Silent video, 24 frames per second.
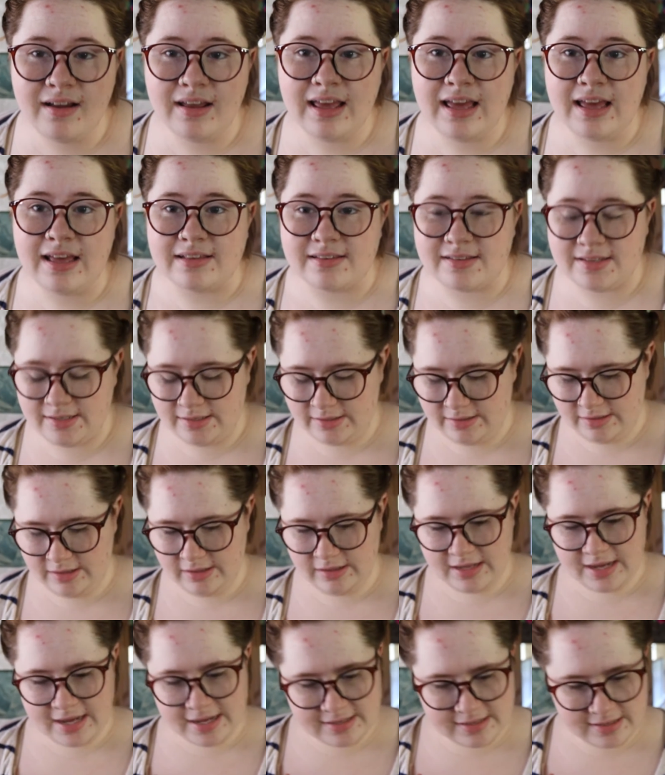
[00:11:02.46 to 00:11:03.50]
Yes. The
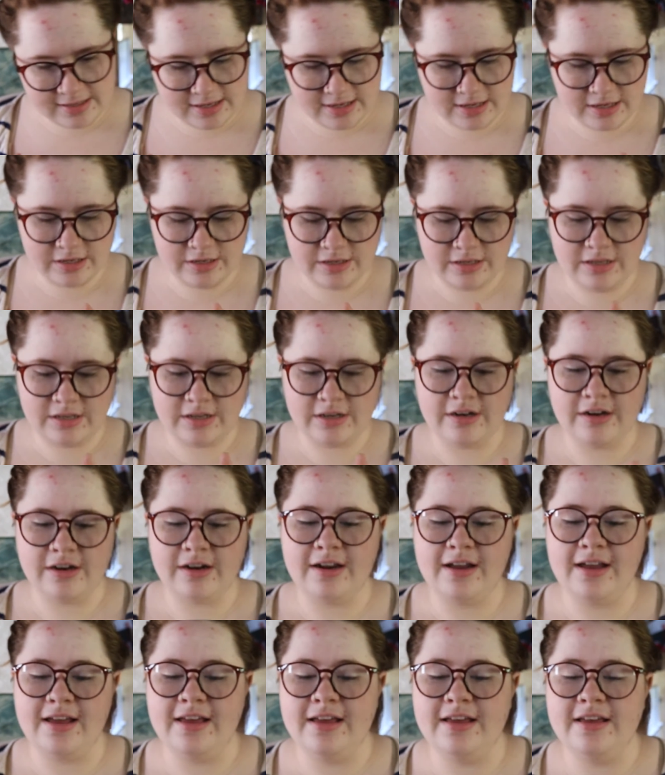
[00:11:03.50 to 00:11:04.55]
last thing in
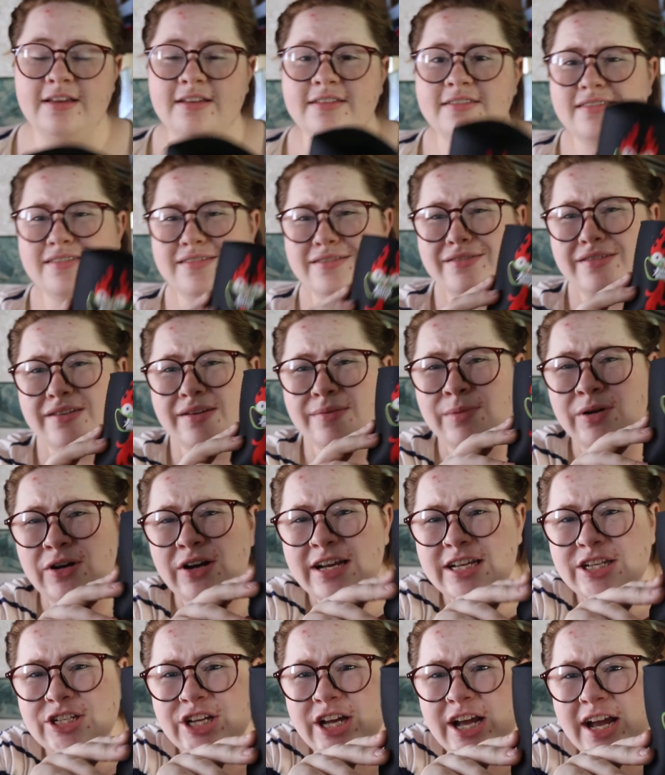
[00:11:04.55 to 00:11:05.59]
here is a
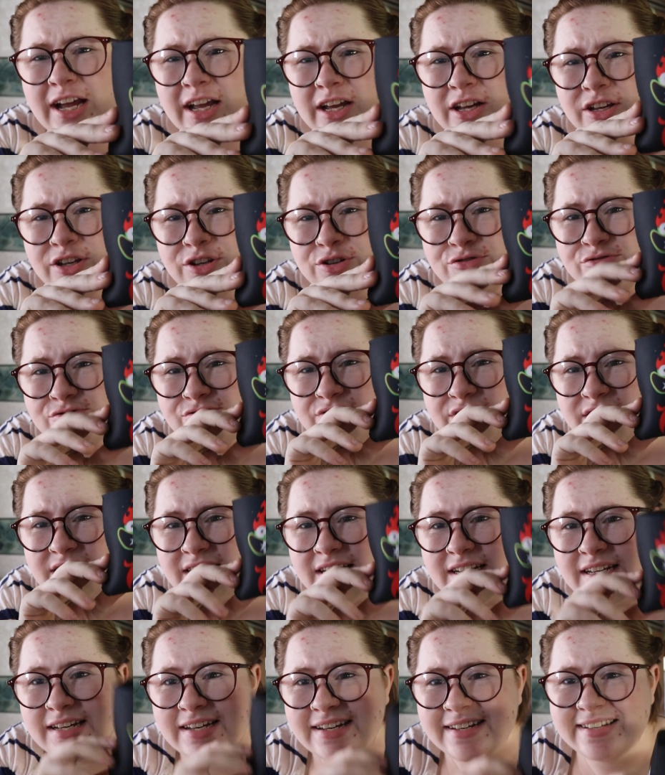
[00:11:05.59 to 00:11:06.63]
Samurai Jack
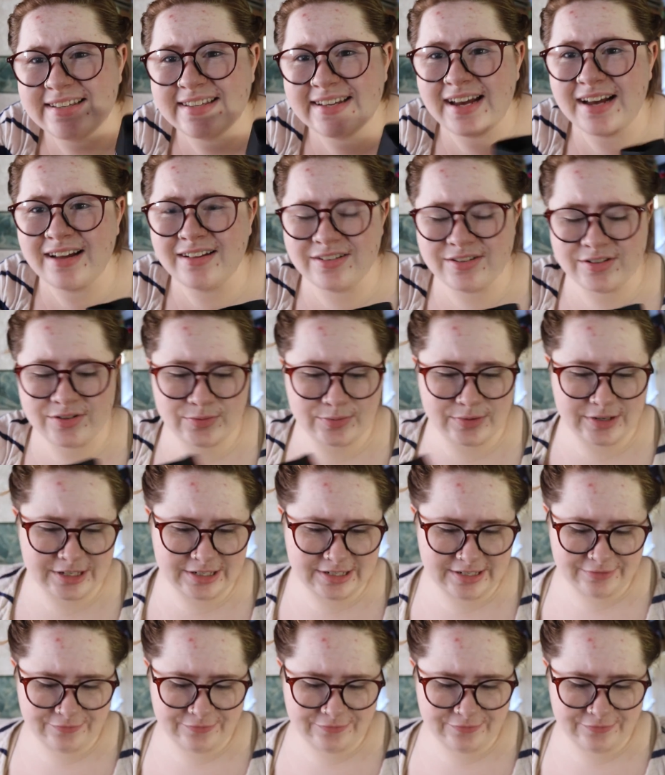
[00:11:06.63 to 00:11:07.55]
koozie because Alice worked